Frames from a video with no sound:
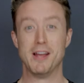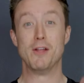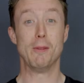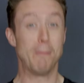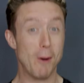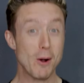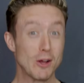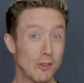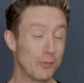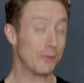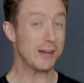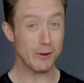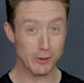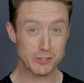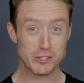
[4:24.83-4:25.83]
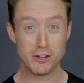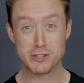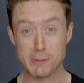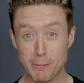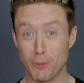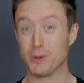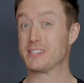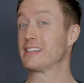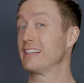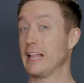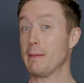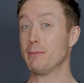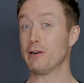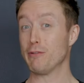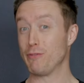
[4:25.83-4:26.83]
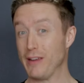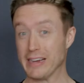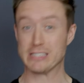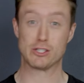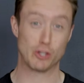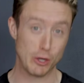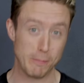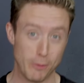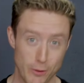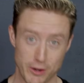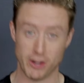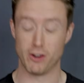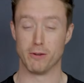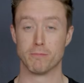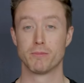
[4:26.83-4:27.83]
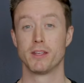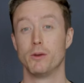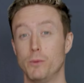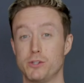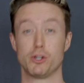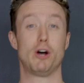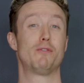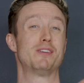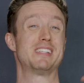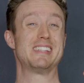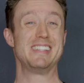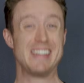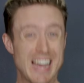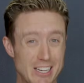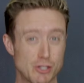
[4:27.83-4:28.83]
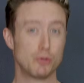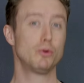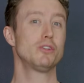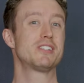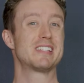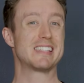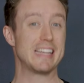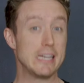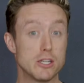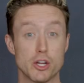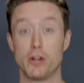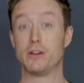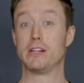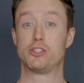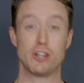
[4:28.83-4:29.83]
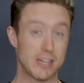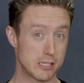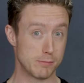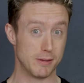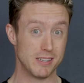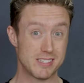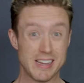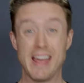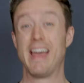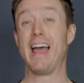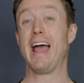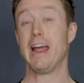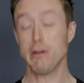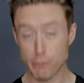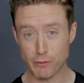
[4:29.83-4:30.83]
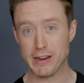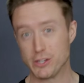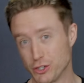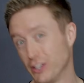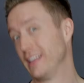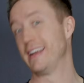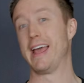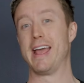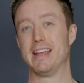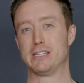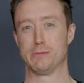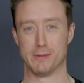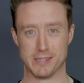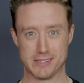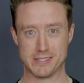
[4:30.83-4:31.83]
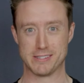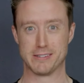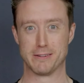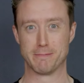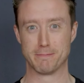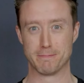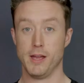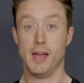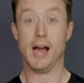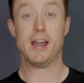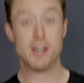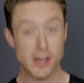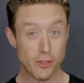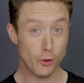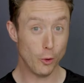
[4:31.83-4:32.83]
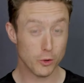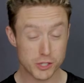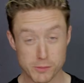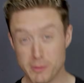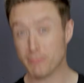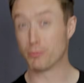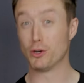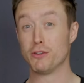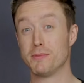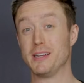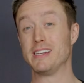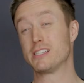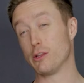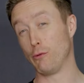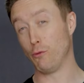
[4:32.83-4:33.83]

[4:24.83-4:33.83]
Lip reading: The Pocket 3 also supports Glamour Effects 2.0, which offers natural skin tone adjustments and facial enhancements. Another awesome improvement is the